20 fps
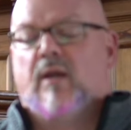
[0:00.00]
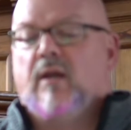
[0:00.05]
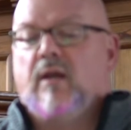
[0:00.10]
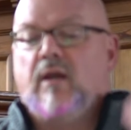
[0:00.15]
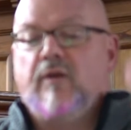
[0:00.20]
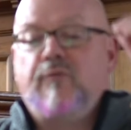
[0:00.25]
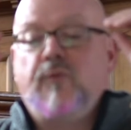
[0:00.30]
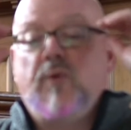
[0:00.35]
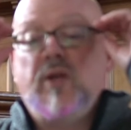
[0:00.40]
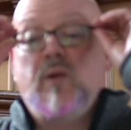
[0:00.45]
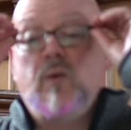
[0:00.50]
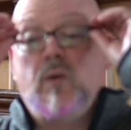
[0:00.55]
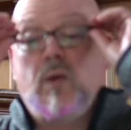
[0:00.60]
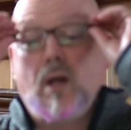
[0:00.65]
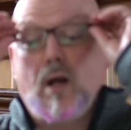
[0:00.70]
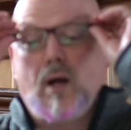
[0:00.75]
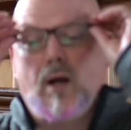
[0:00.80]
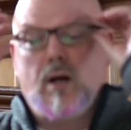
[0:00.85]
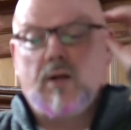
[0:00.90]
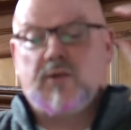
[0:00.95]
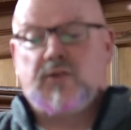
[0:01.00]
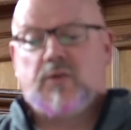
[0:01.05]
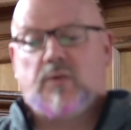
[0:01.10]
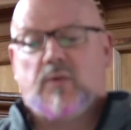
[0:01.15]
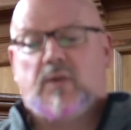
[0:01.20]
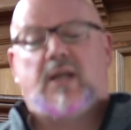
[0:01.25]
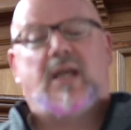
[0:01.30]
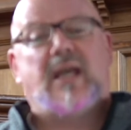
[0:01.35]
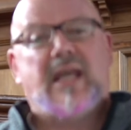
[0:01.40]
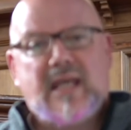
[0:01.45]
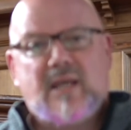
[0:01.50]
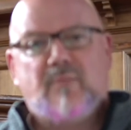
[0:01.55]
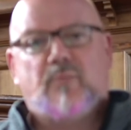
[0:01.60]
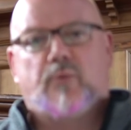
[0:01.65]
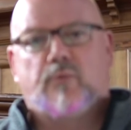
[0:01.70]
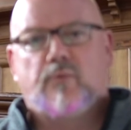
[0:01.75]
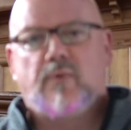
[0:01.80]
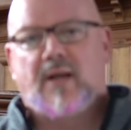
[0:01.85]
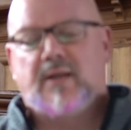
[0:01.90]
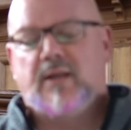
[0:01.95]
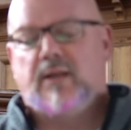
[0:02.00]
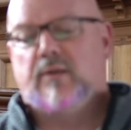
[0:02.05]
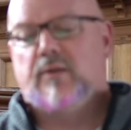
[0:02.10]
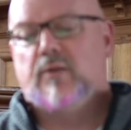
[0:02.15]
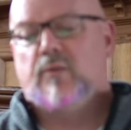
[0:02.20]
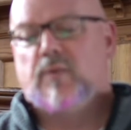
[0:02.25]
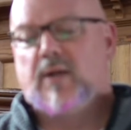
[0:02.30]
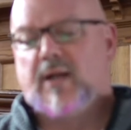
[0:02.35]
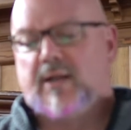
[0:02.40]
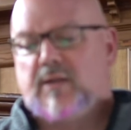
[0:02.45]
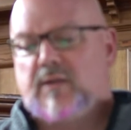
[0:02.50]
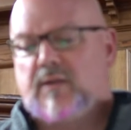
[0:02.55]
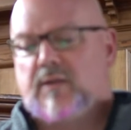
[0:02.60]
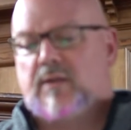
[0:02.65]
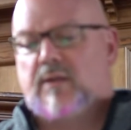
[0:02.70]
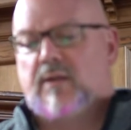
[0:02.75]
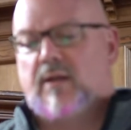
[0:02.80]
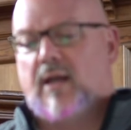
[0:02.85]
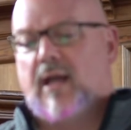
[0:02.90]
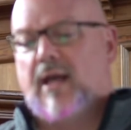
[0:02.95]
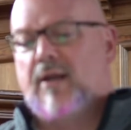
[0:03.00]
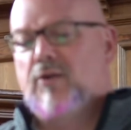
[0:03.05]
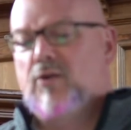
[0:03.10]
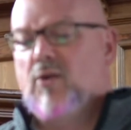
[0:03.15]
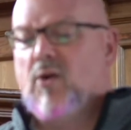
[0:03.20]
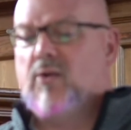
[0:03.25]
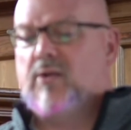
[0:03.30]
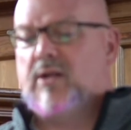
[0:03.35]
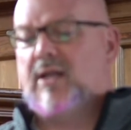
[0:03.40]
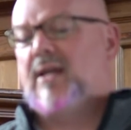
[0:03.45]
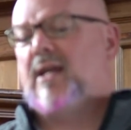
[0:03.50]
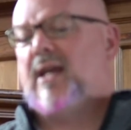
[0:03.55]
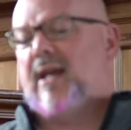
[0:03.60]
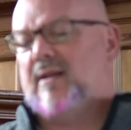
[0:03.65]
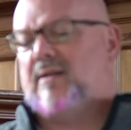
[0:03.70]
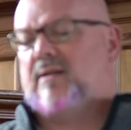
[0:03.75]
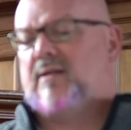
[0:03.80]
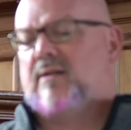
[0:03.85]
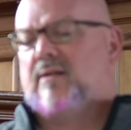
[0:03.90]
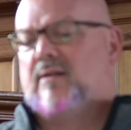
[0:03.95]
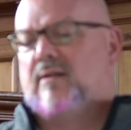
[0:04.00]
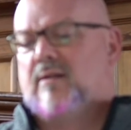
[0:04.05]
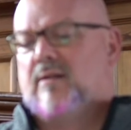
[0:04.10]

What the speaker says: If we are to keep running the race and not yet